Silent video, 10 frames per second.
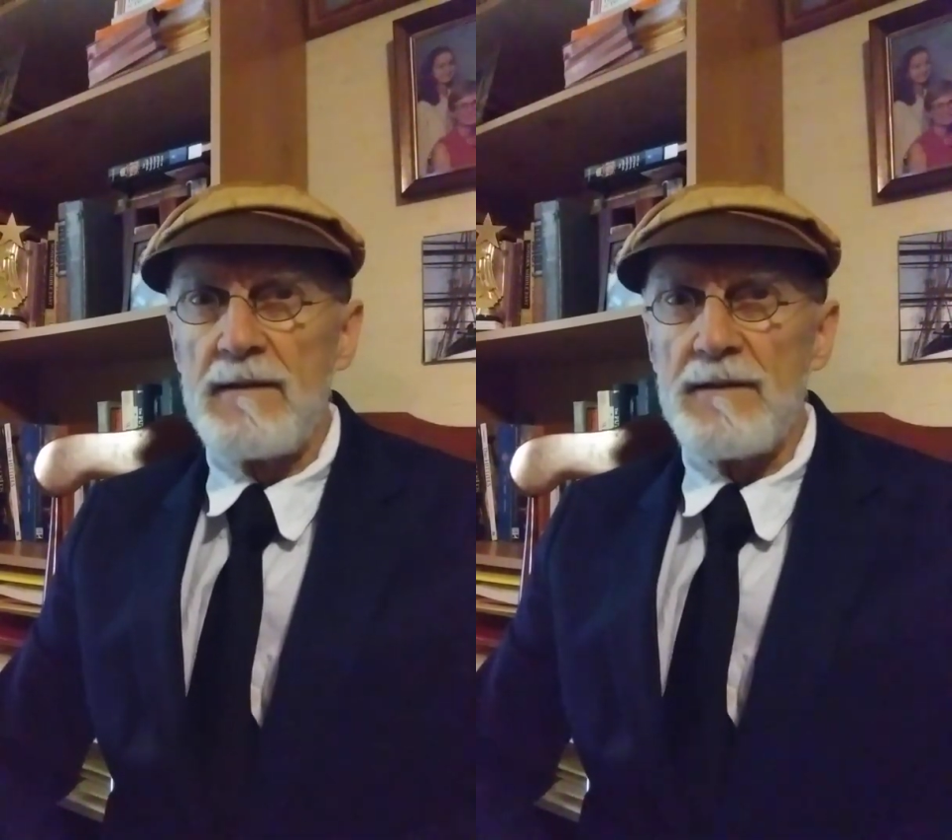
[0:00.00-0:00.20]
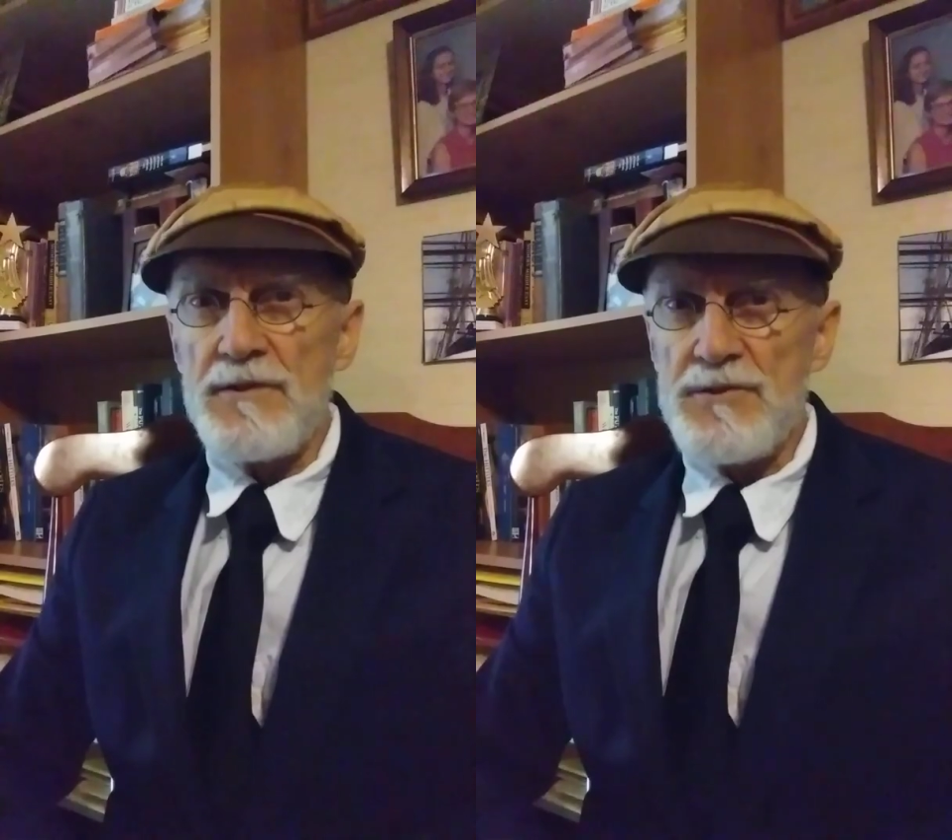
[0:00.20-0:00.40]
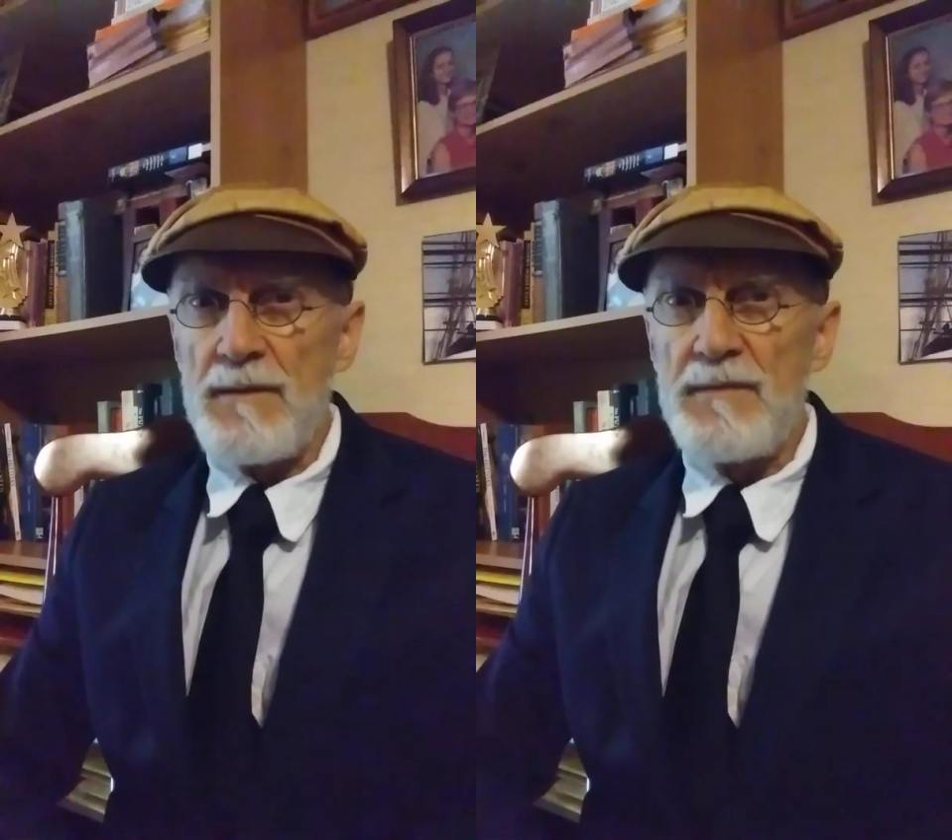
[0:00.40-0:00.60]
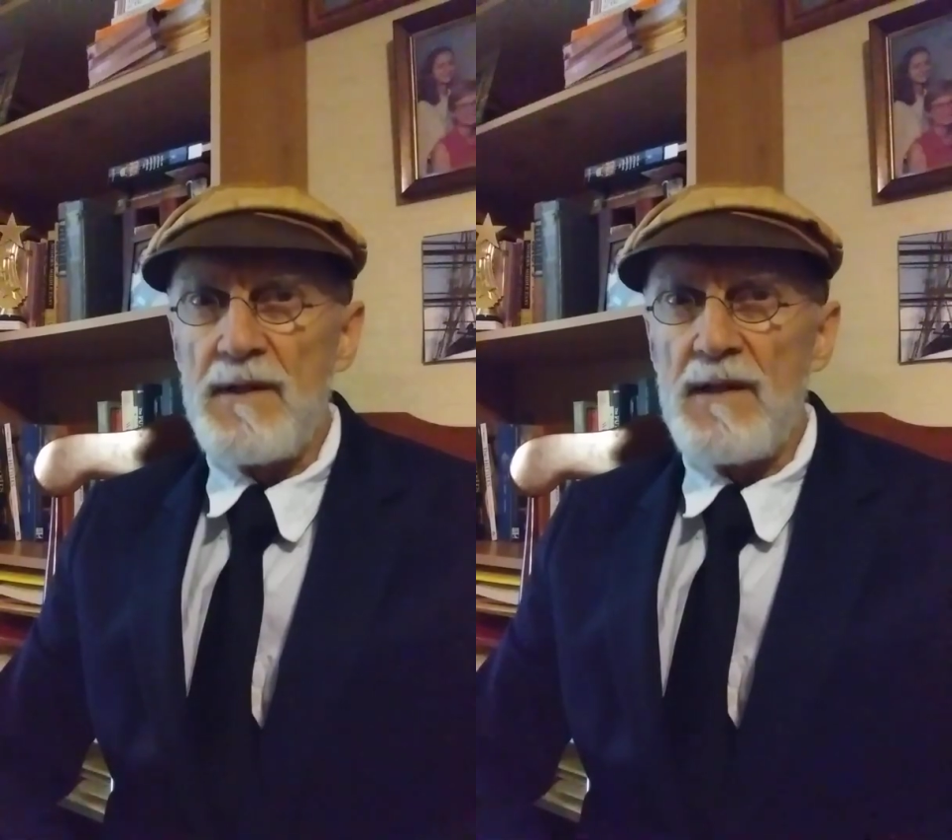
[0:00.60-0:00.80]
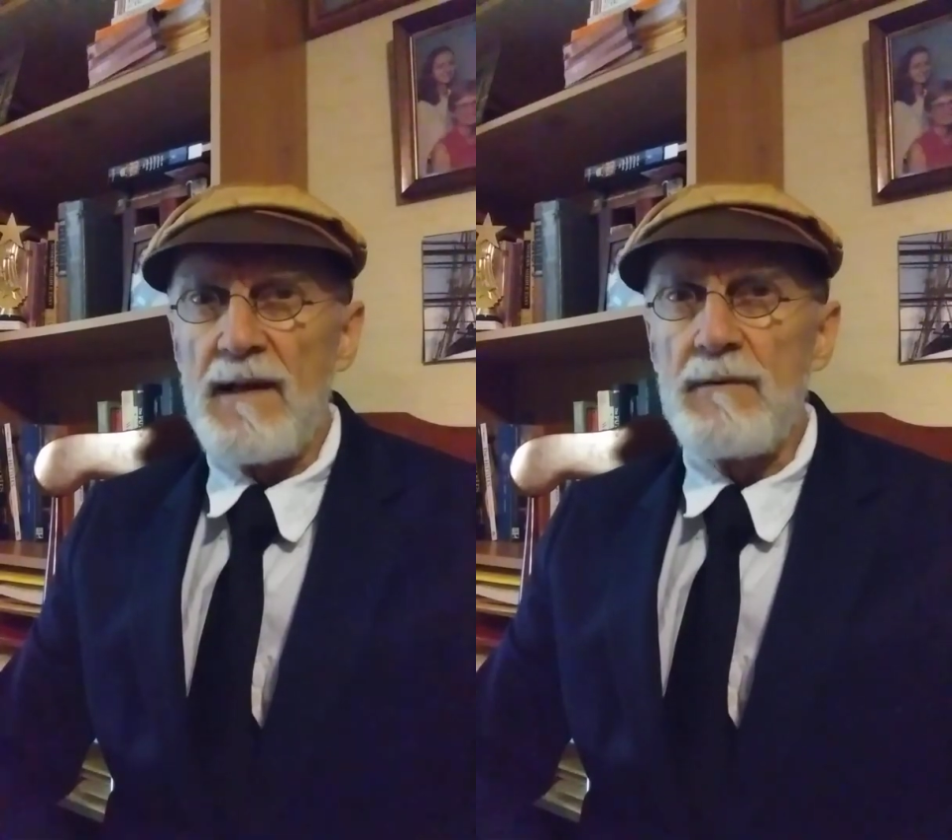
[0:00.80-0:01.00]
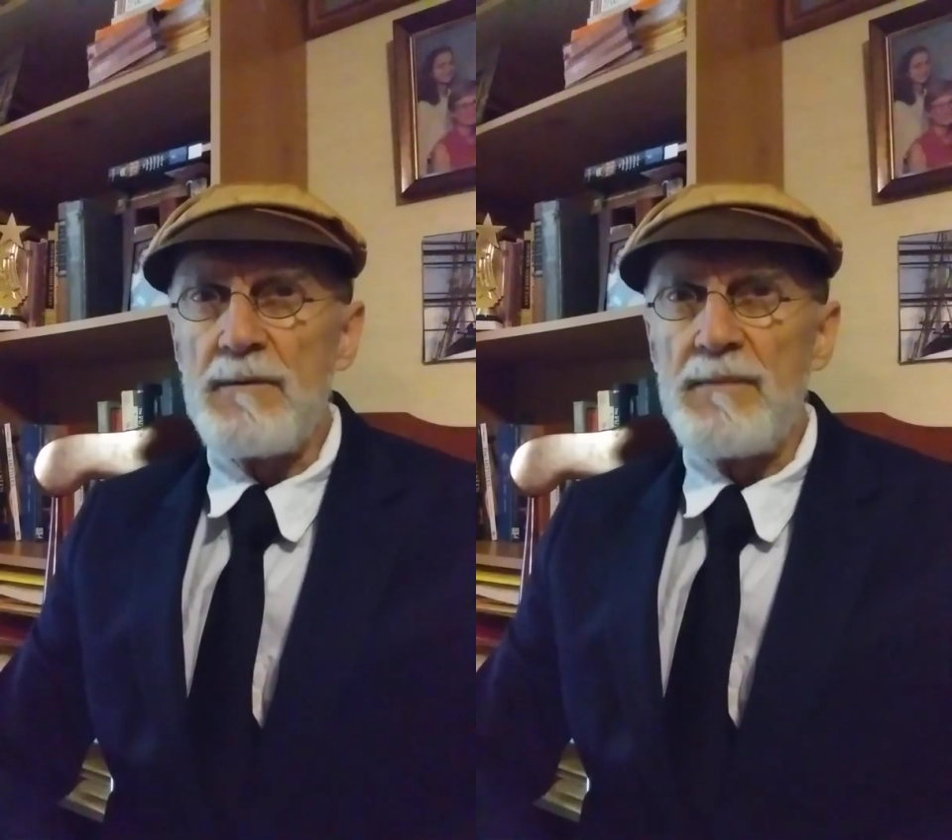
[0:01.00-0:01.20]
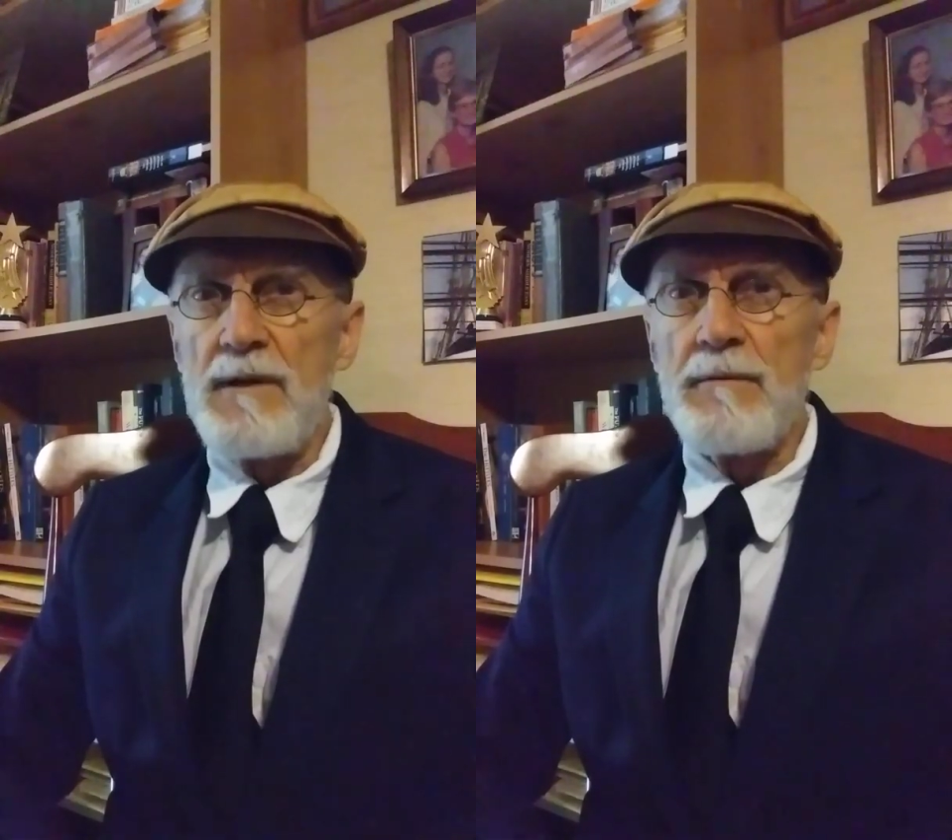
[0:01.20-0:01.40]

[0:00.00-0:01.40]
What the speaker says: that someday I would be